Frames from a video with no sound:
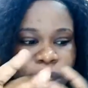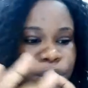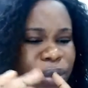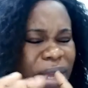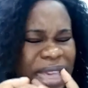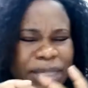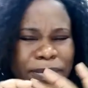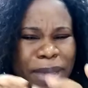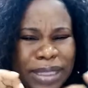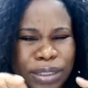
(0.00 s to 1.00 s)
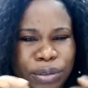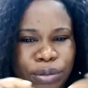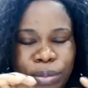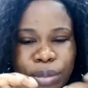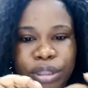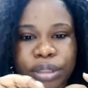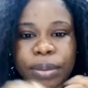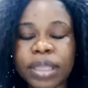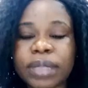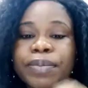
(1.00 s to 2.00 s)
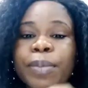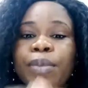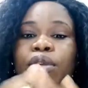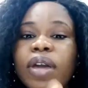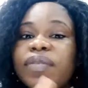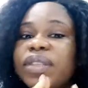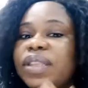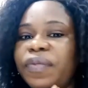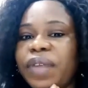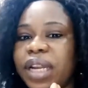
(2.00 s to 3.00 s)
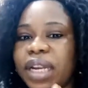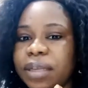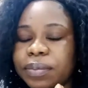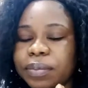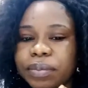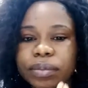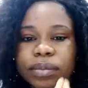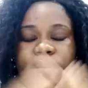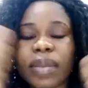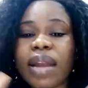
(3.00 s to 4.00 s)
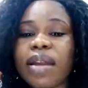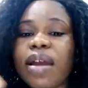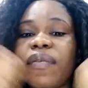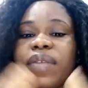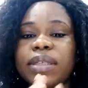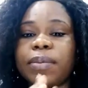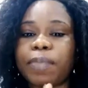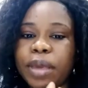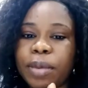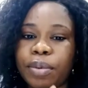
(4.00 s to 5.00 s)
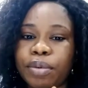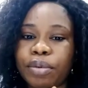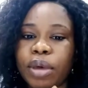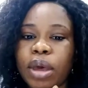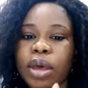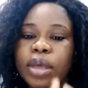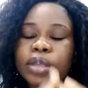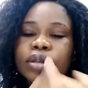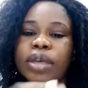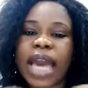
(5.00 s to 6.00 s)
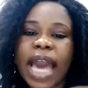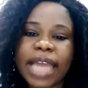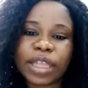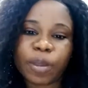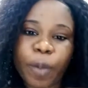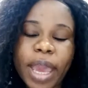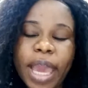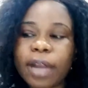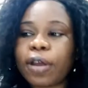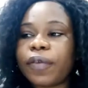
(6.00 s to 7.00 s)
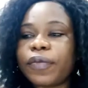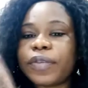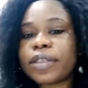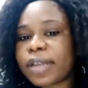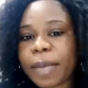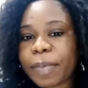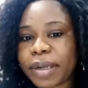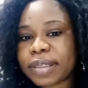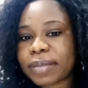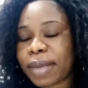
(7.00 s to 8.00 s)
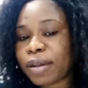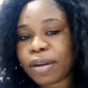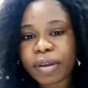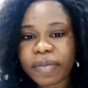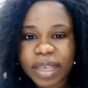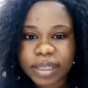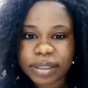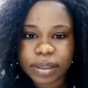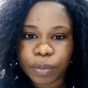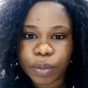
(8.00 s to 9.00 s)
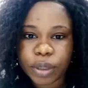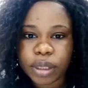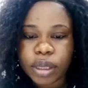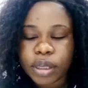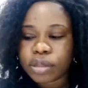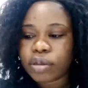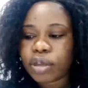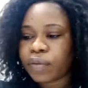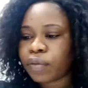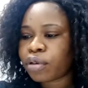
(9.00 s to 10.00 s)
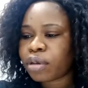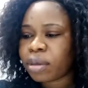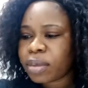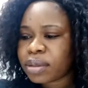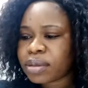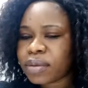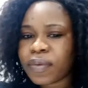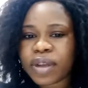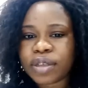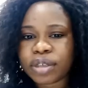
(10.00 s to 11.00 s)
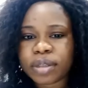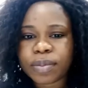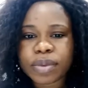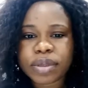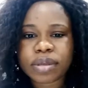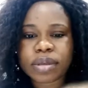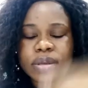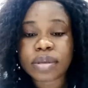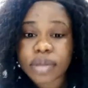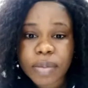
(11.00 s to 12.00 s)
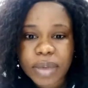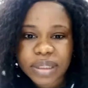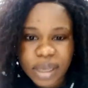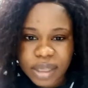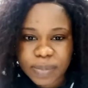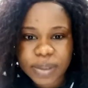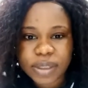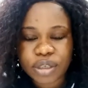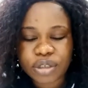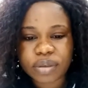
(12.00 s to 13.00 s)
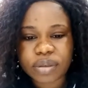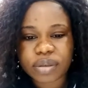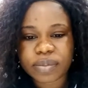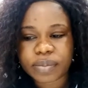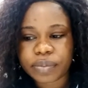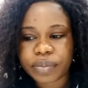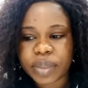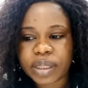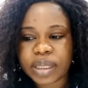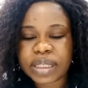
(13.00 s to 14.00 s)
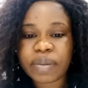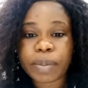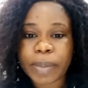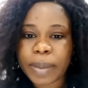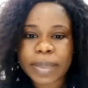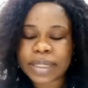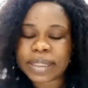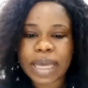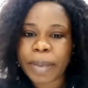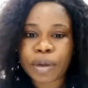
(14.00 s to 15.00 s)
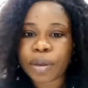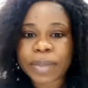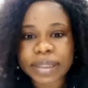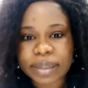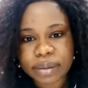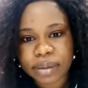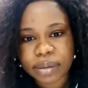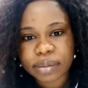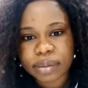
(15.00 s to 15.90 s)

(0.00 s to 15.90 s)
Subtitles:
Don't expect too much, because people love differently. Love is in people. So the way I love, this other person might not love that same way. So if you're coming to a relationship with so much expectations, there's every probability that I might not meet it,